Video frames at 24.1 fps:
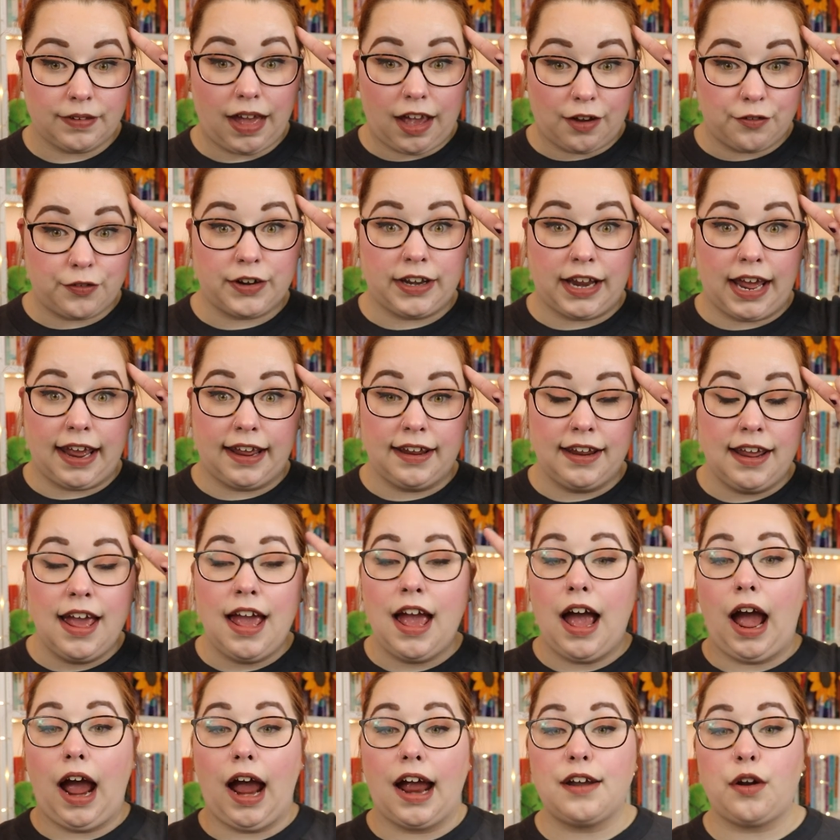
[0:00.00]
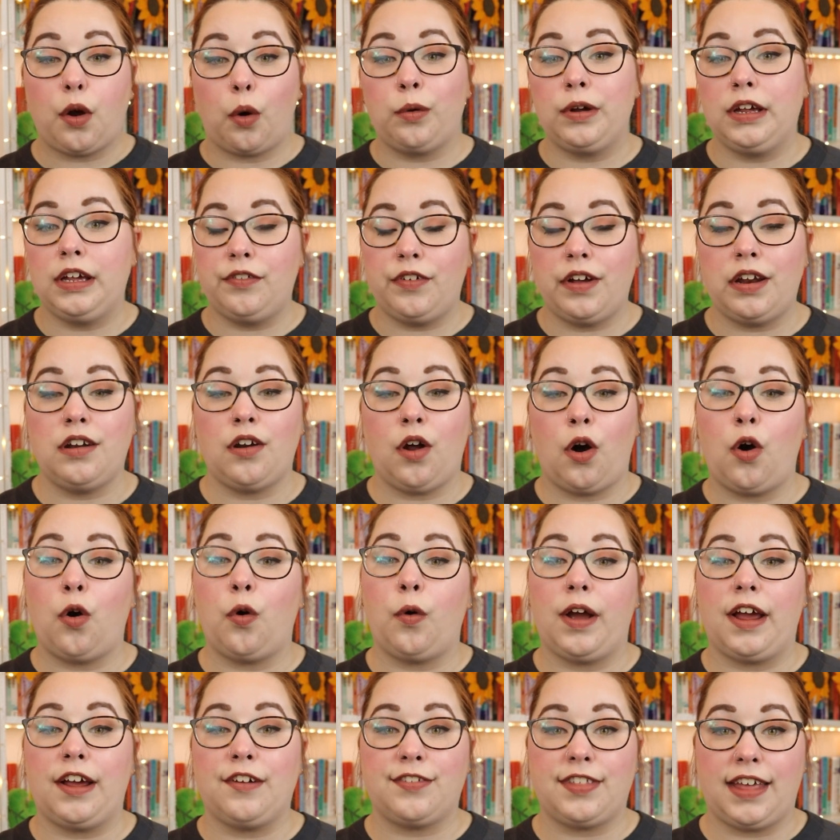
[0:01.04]
Every day. I don't even
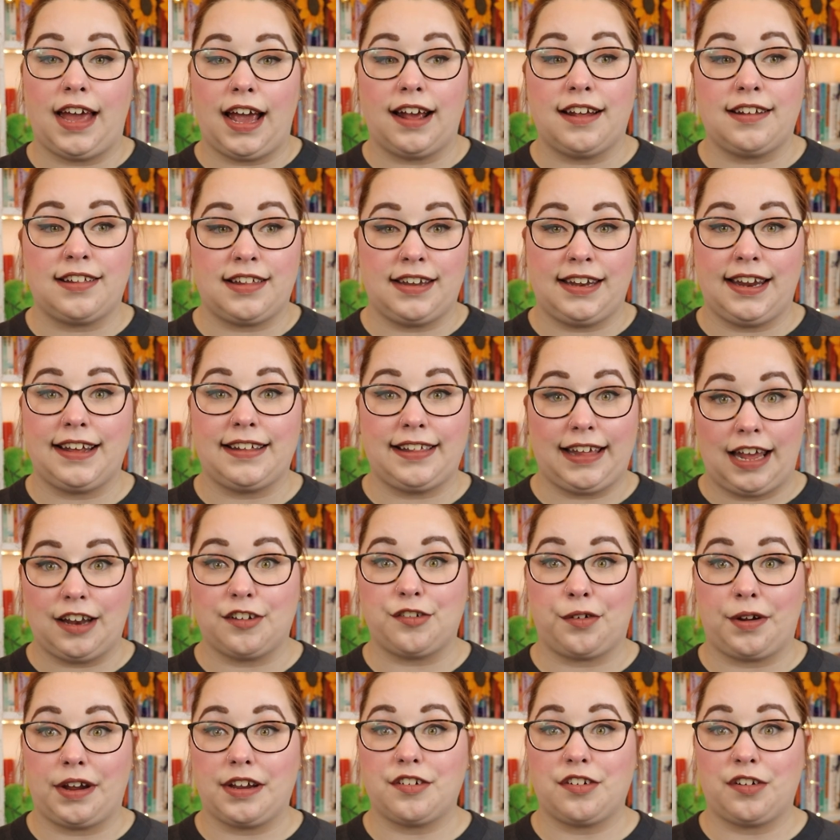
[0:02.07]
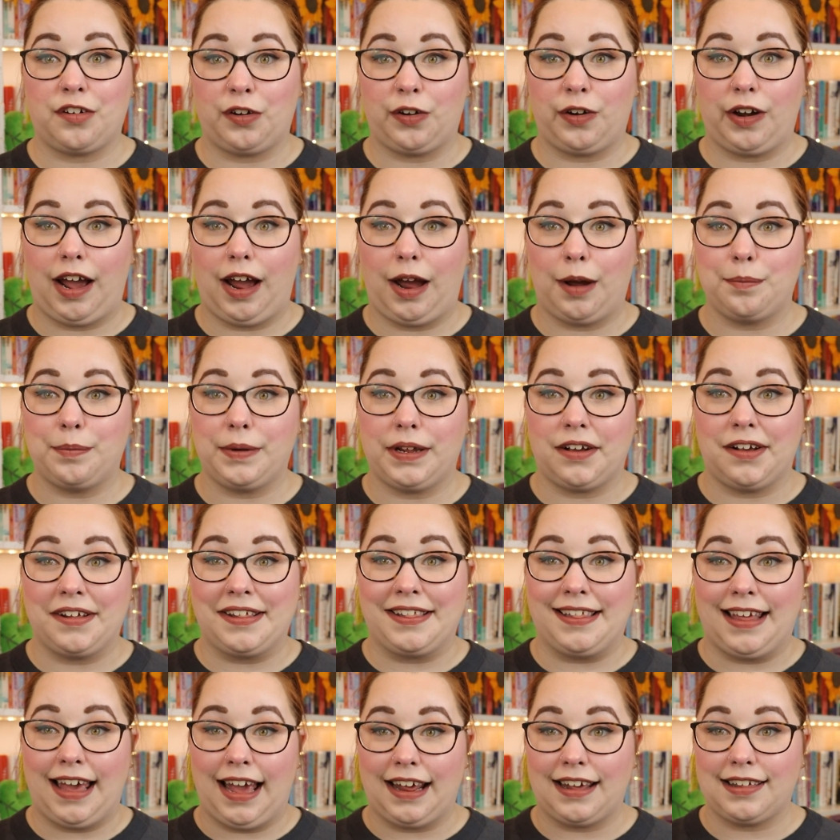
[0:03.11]
know if that is an exaggeration or not,
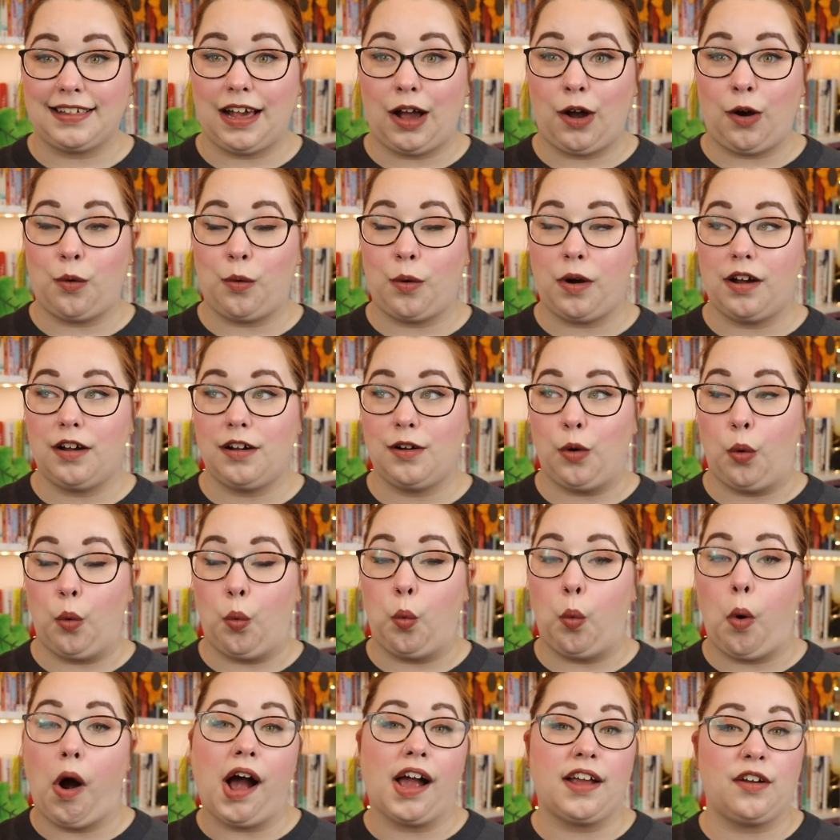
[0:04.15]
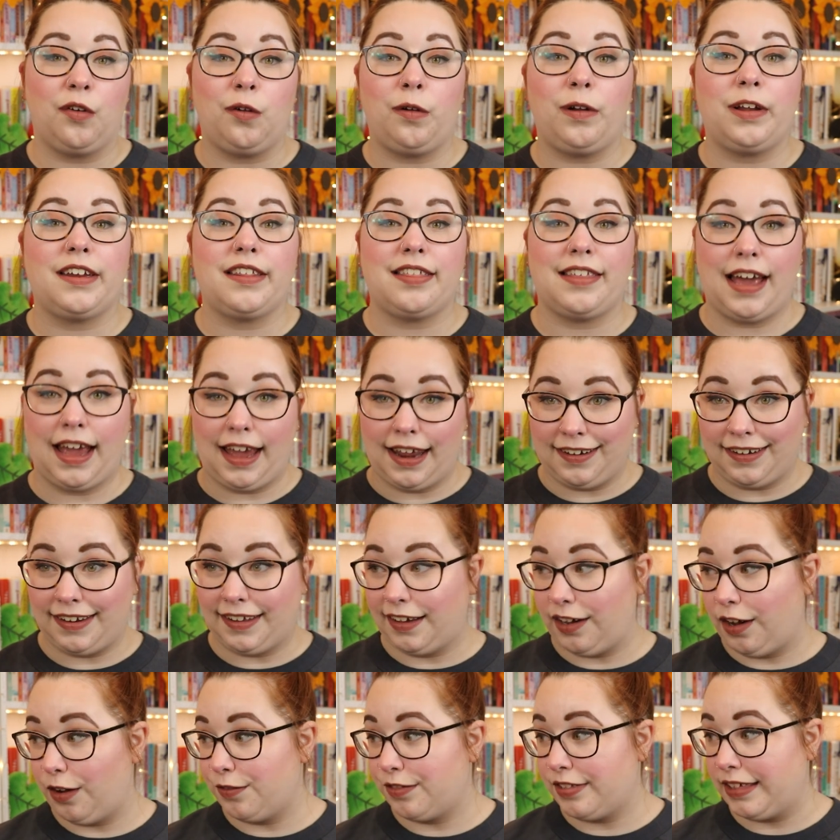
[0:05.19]
because that is how wild the
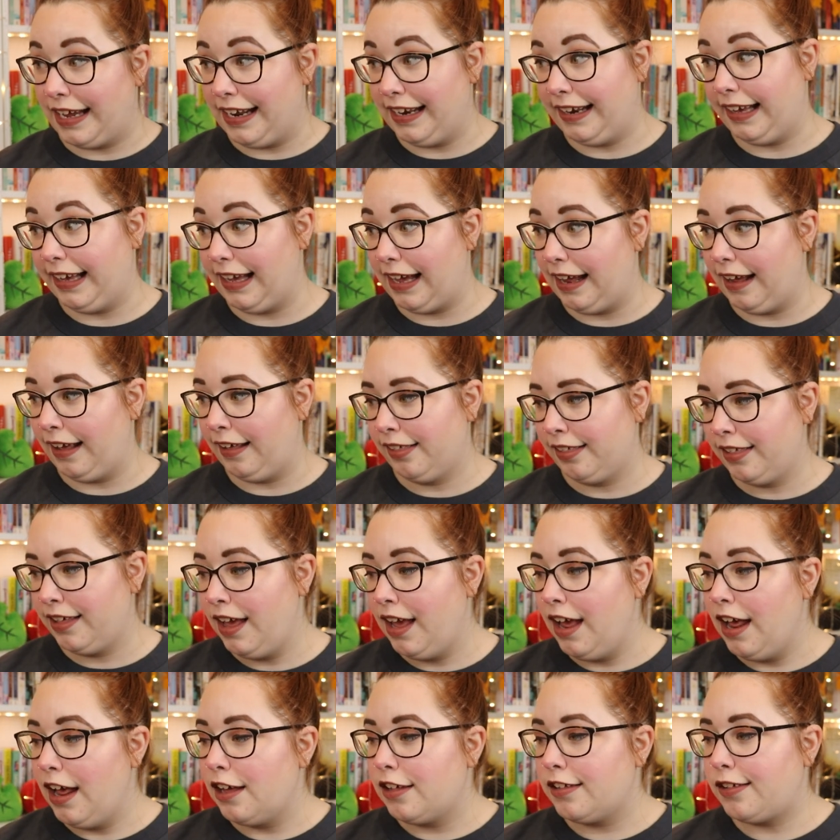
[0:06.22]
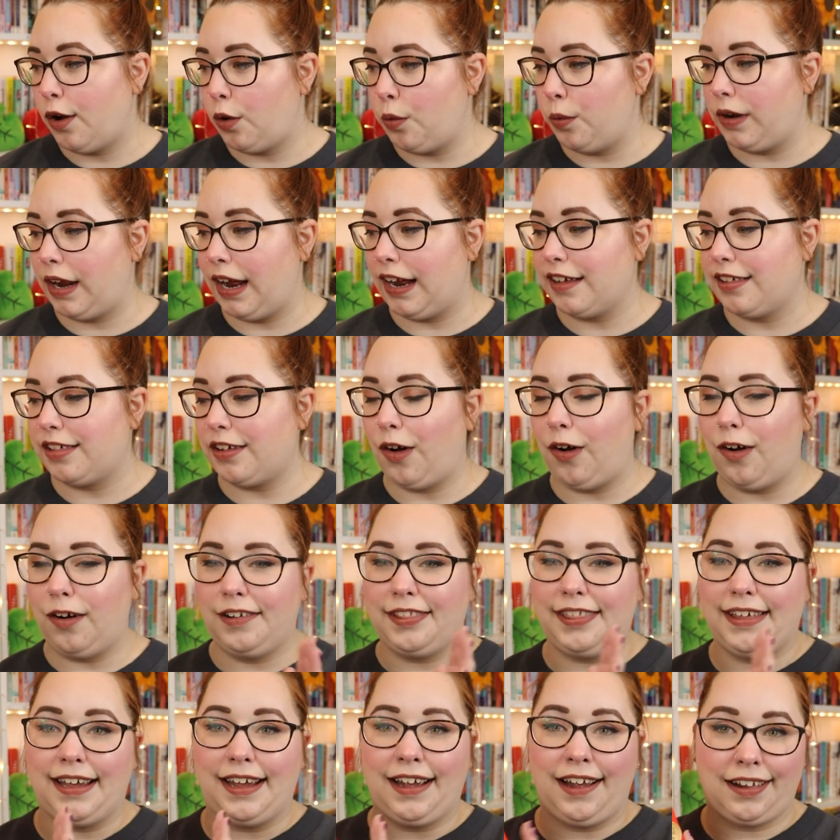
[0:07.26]
ending of Sadie is. So when I
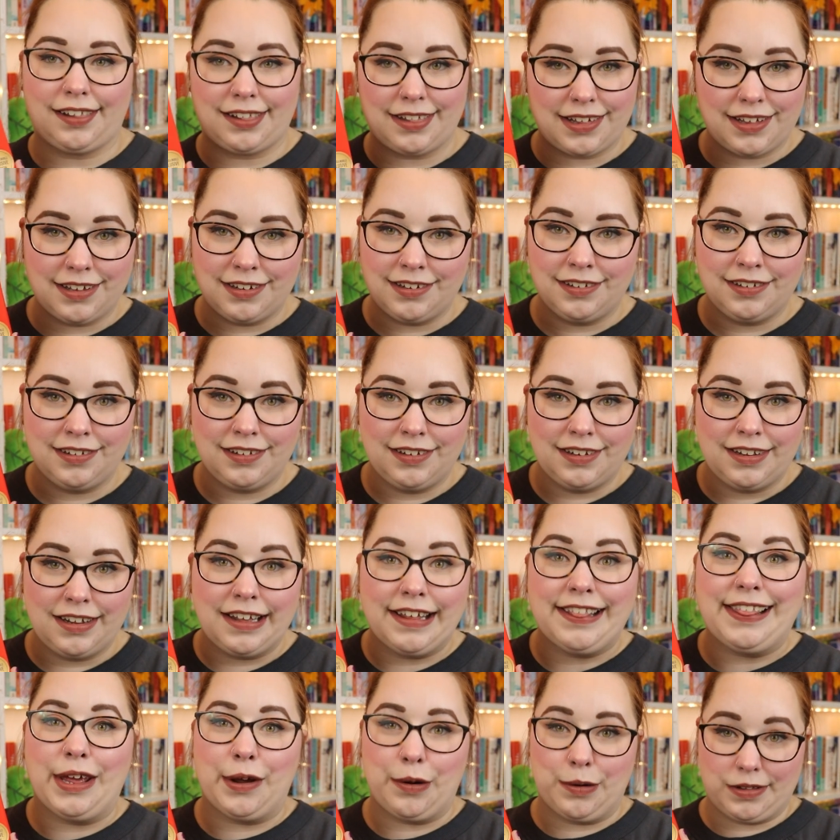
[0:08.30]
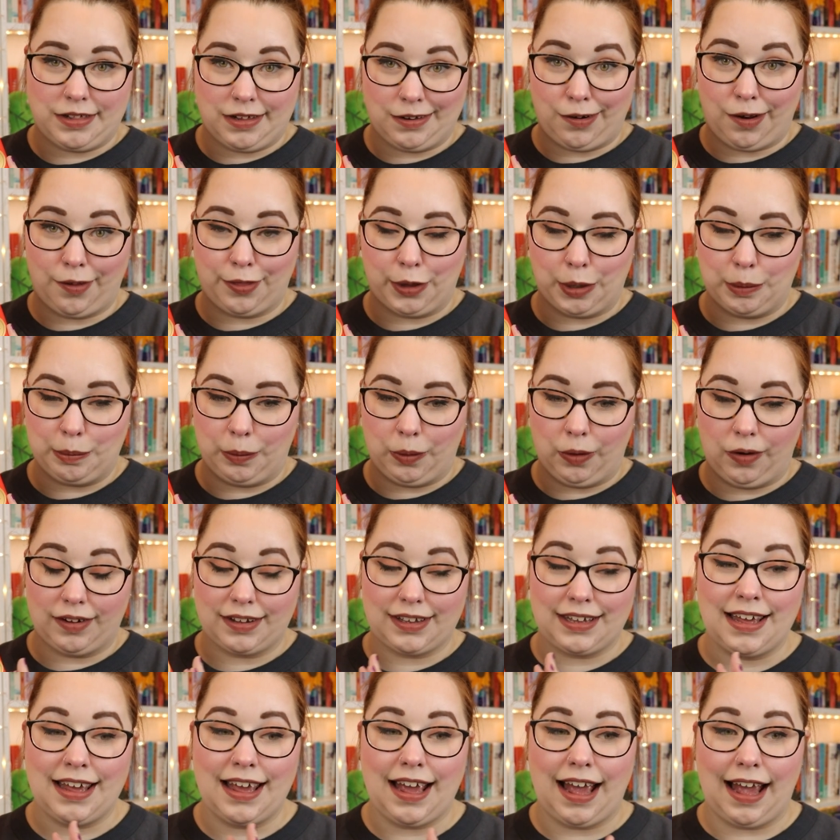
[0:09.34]
saw that there was another
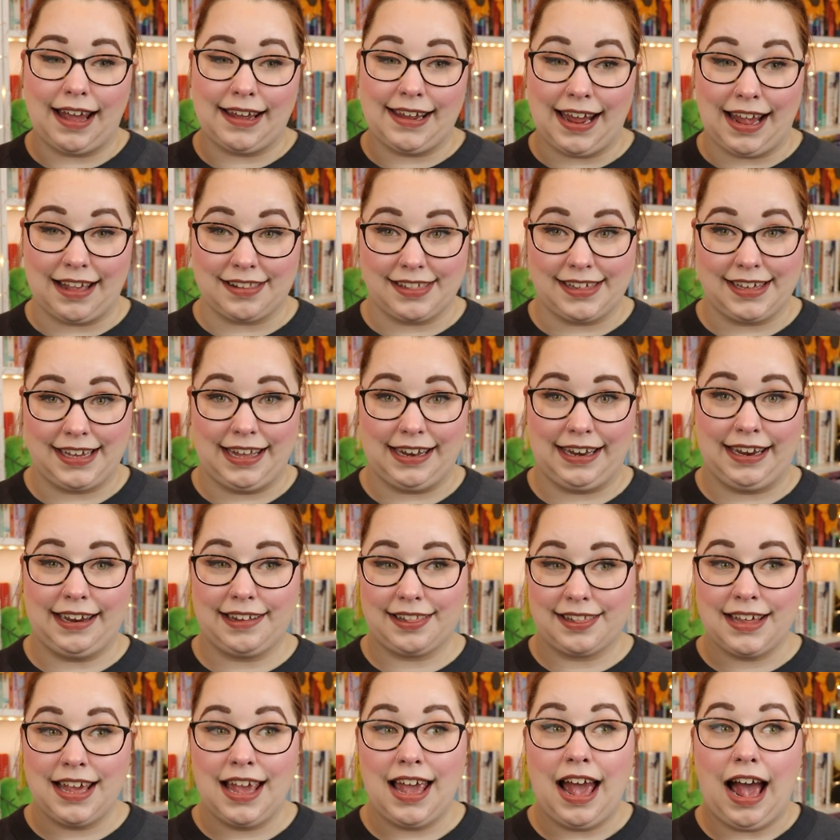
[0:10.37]
book, I had to get it.